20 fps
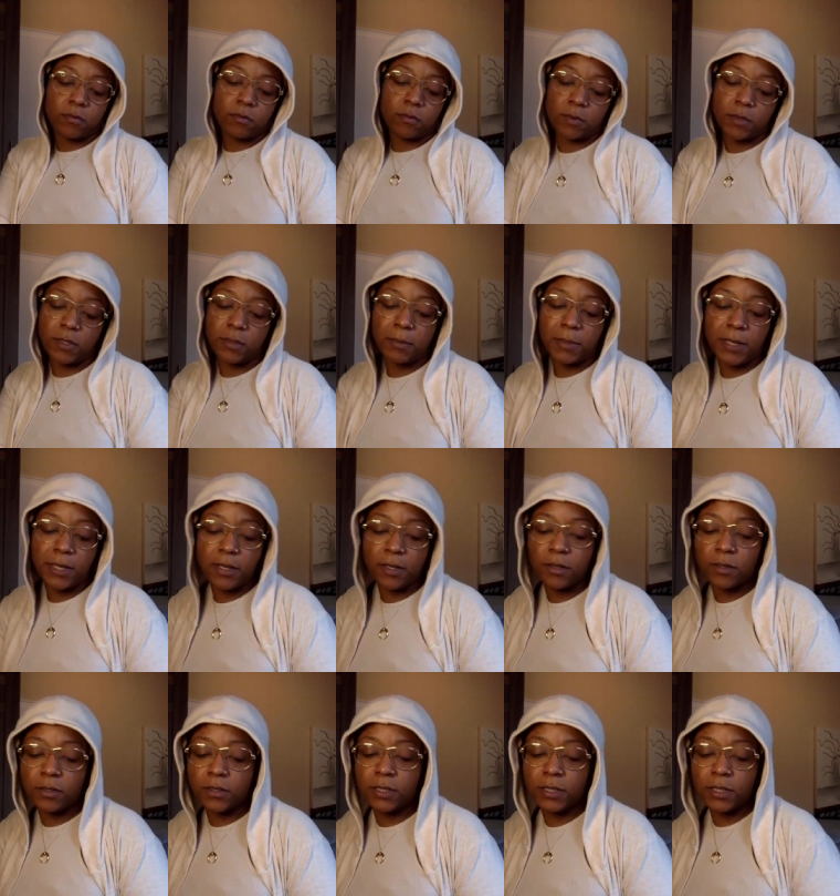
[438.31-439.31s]
if somebody
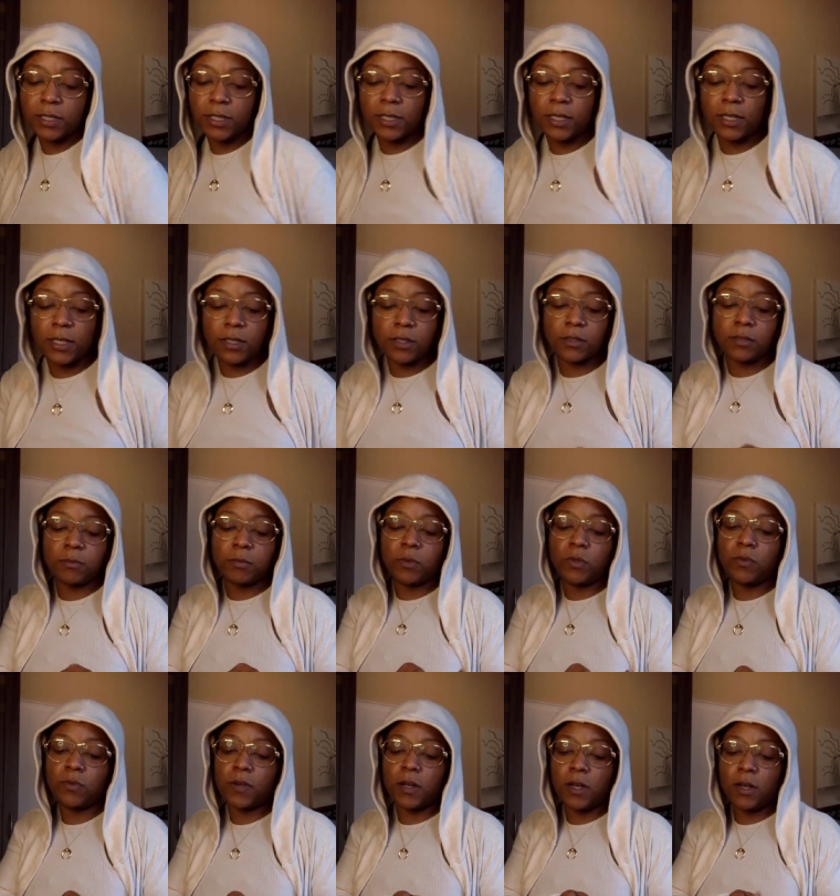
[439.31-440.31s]
knows that they need to
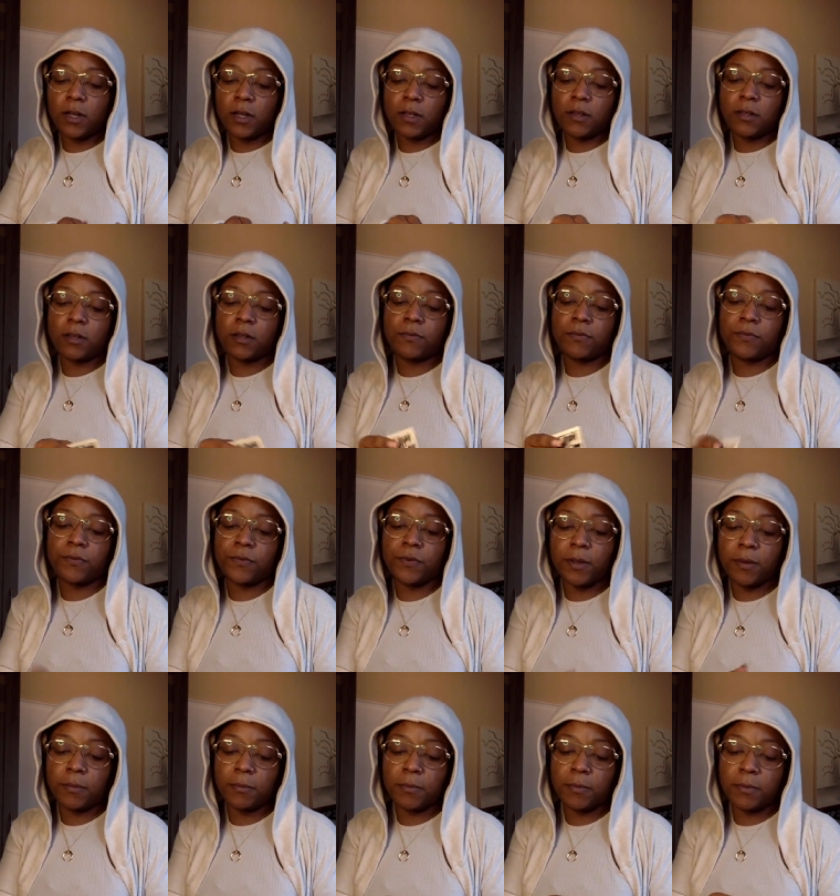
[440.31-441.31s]
move on
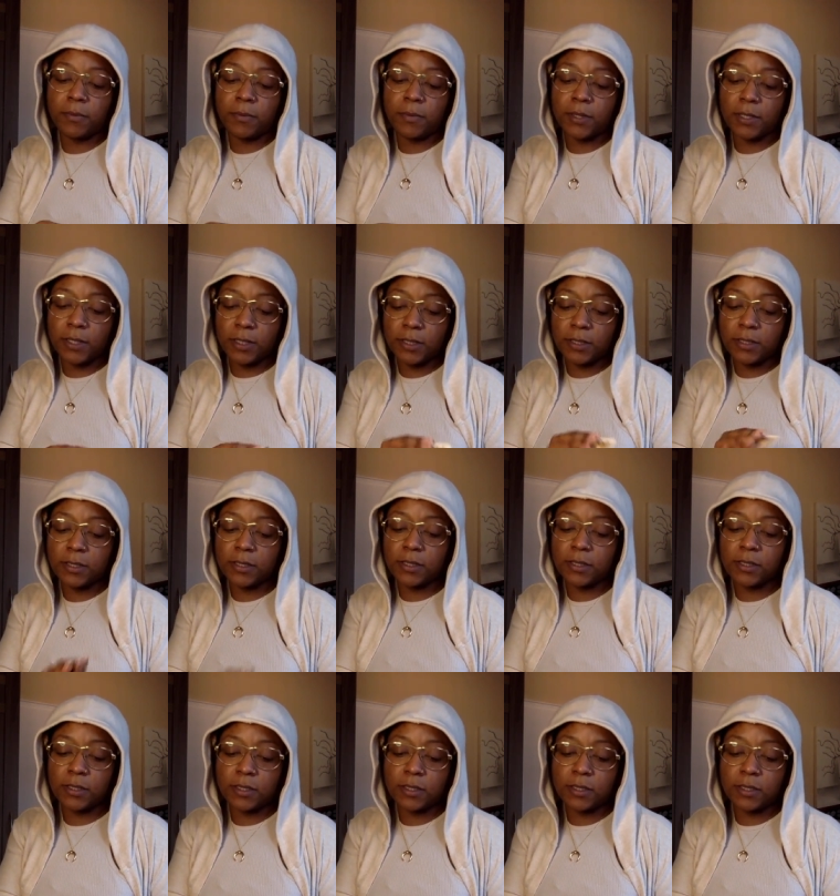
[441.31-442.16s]
from this